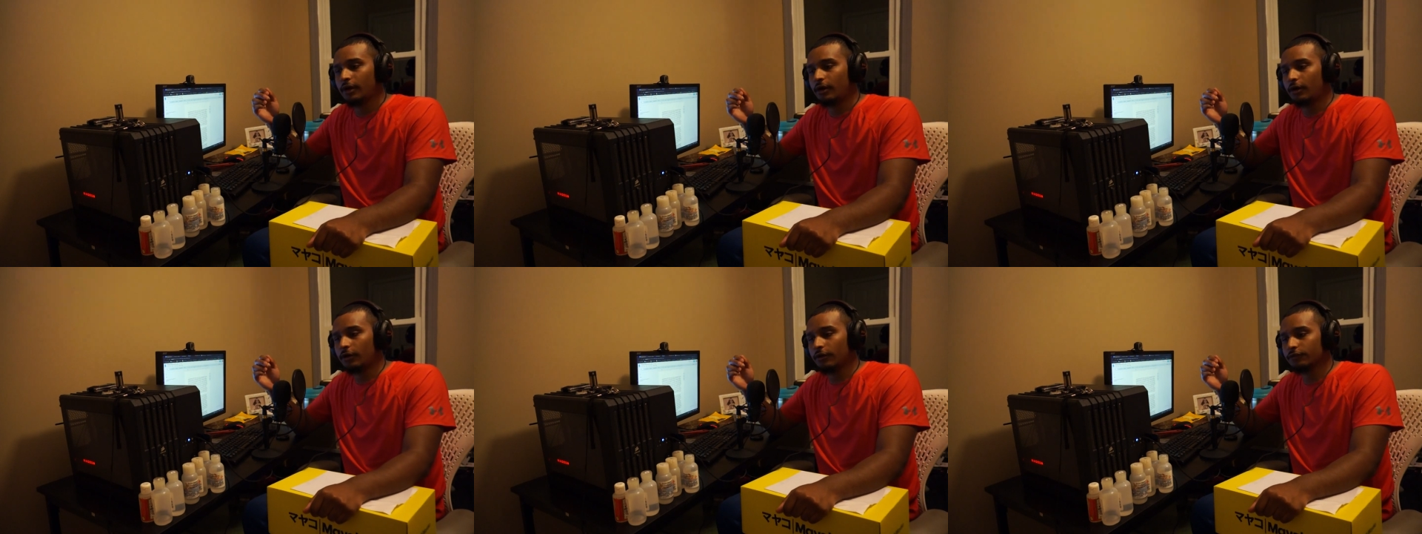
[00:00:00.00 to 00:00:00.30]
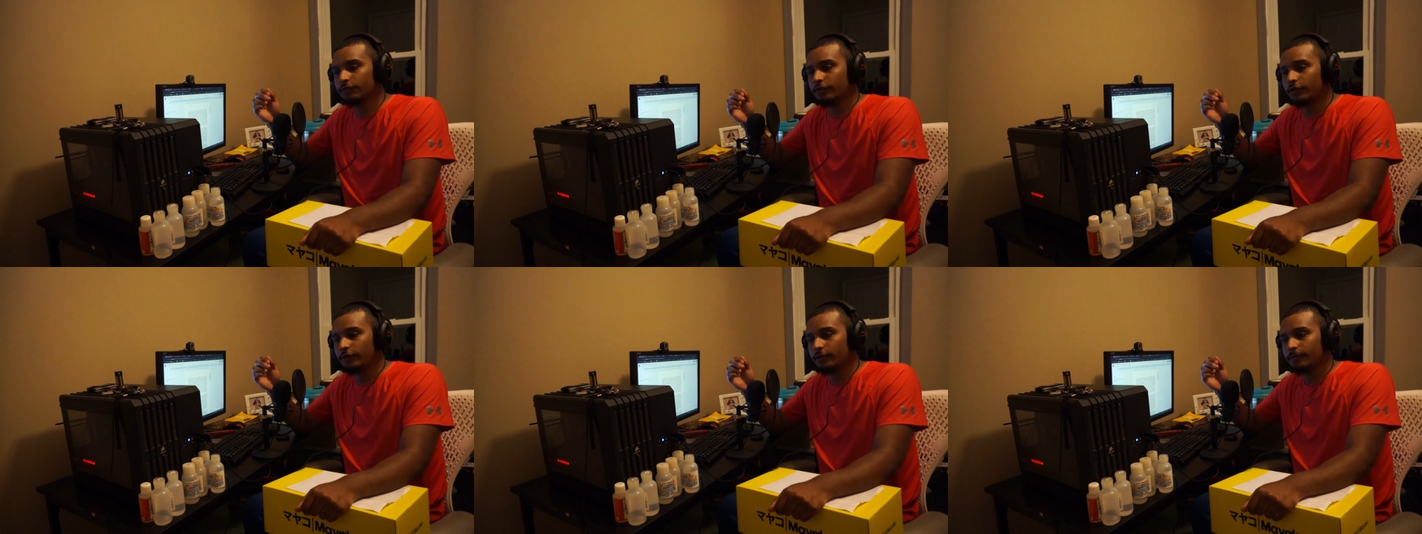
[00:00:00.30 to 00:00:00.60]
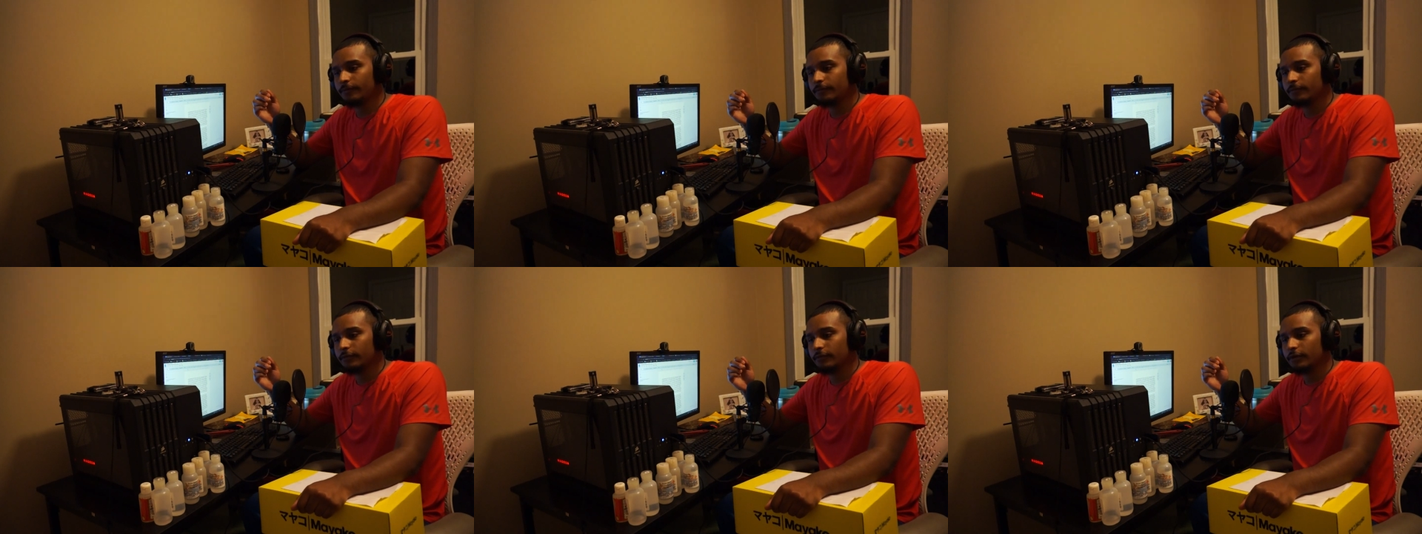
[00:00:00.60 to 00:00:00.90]

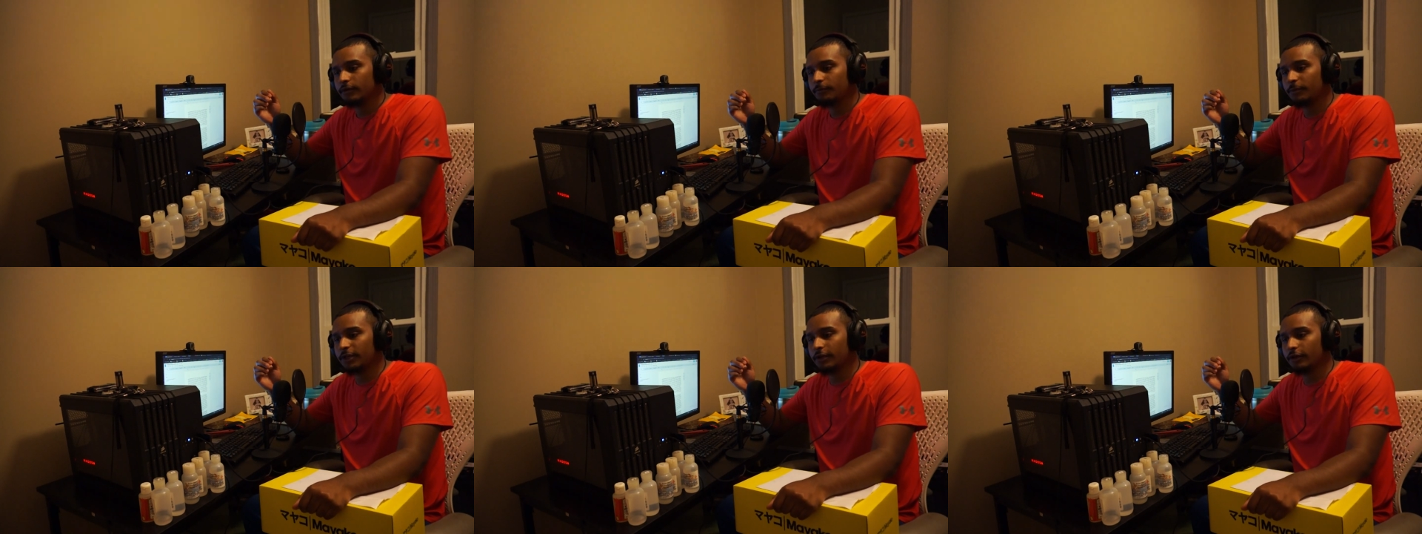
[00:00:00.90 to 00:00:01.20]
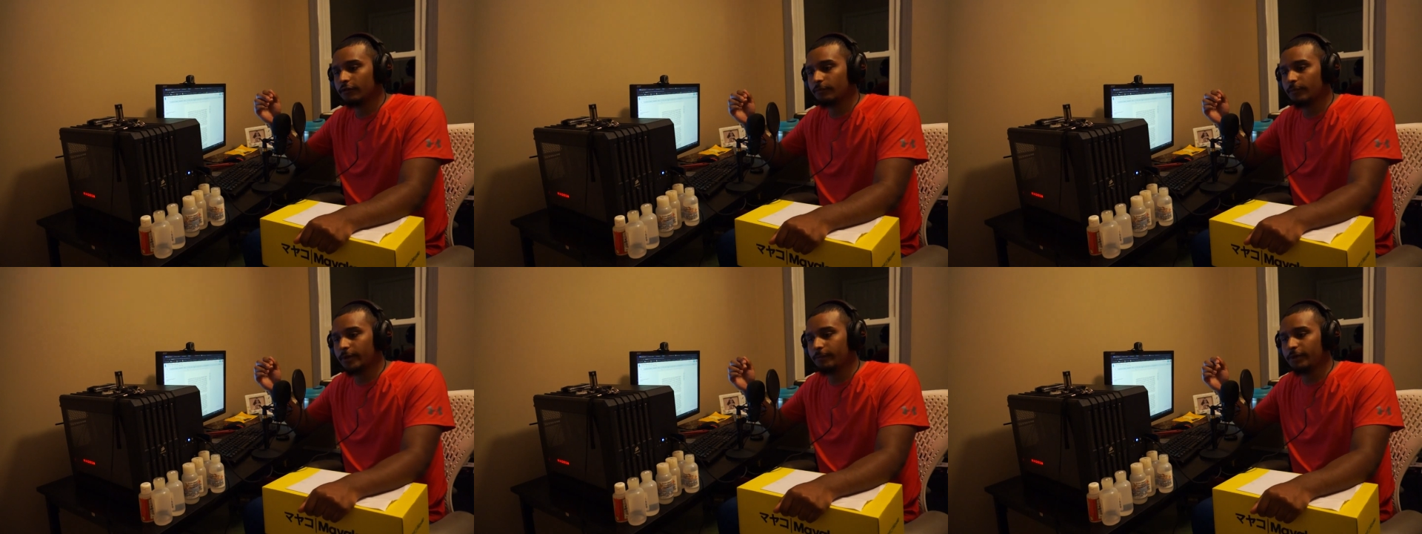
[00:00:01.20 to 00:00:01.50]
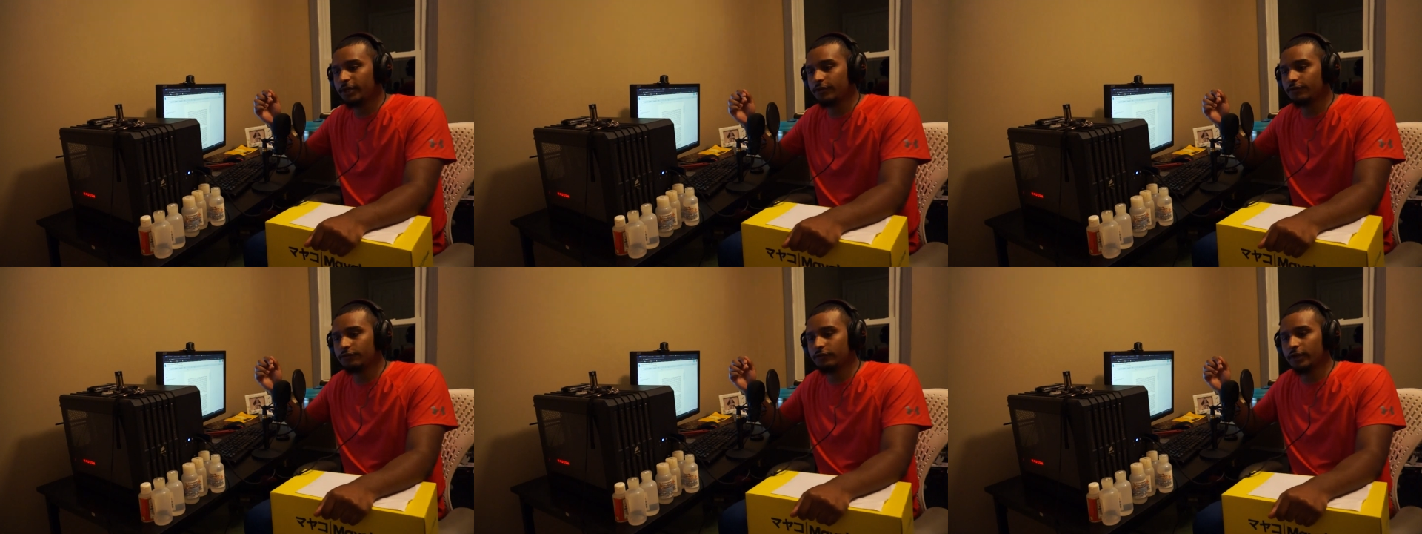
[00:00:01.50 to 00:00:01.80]
Also, because my
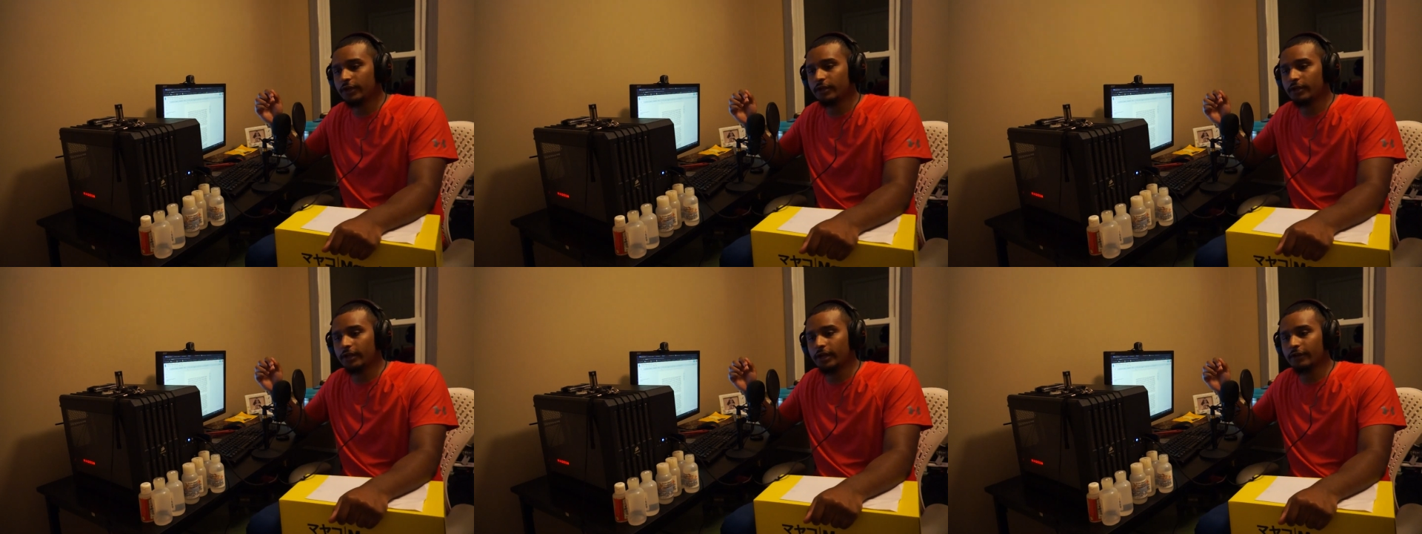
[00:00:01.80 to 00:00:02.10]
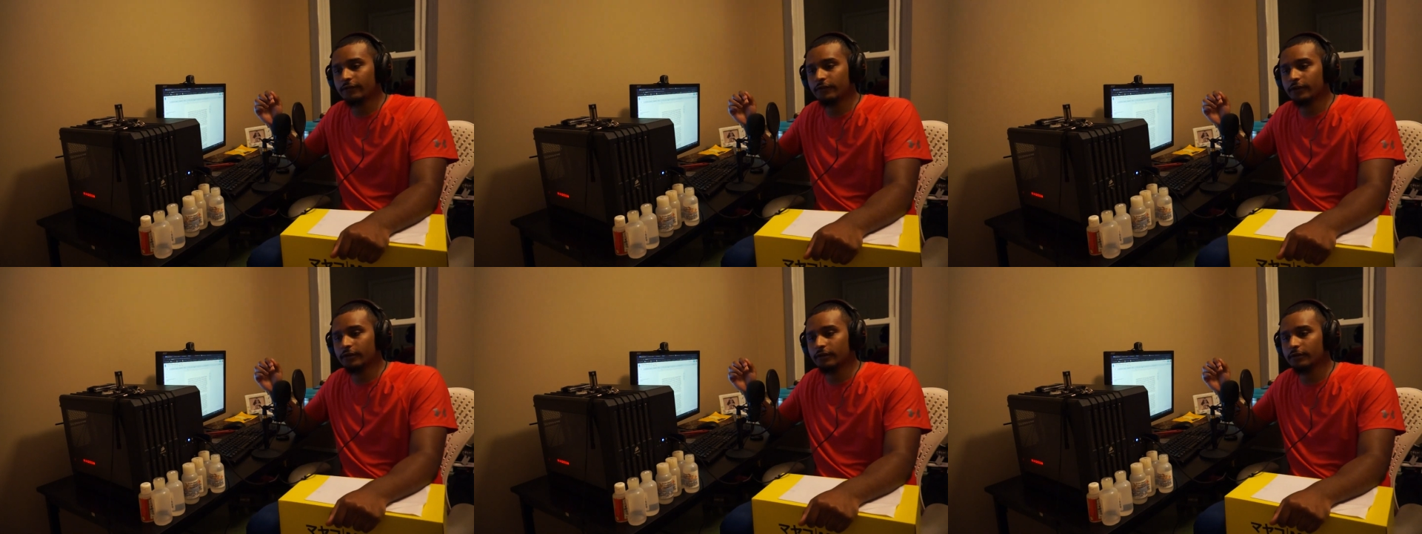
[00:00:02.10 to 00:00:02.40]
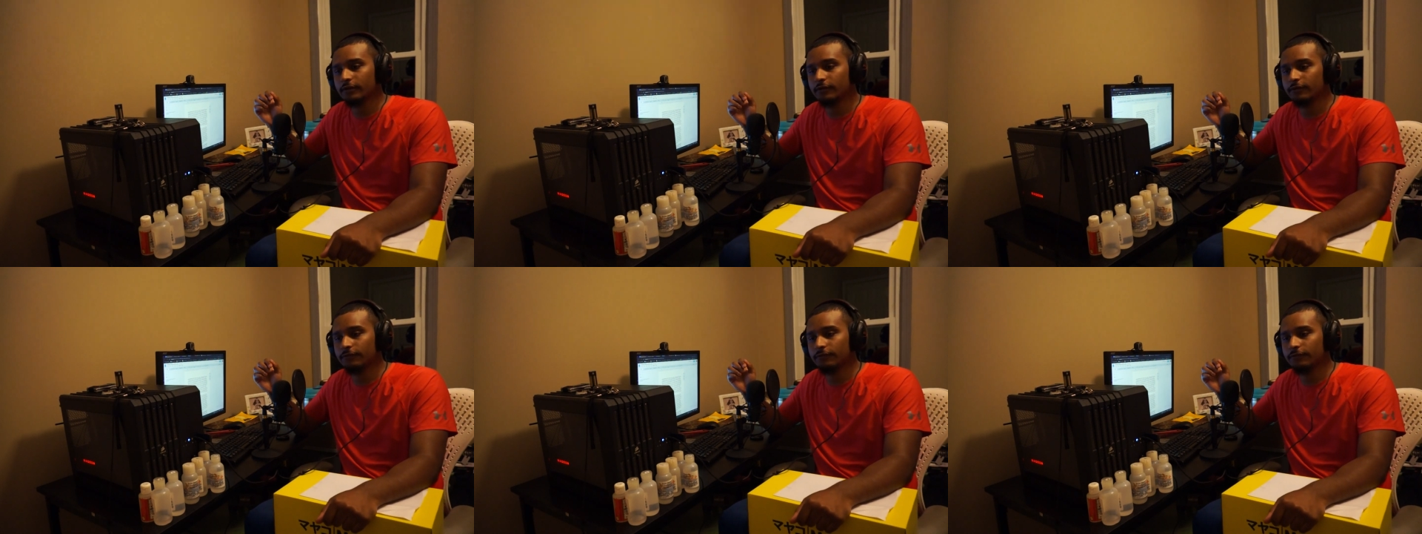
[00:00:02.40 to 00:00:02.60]
Peach State Classic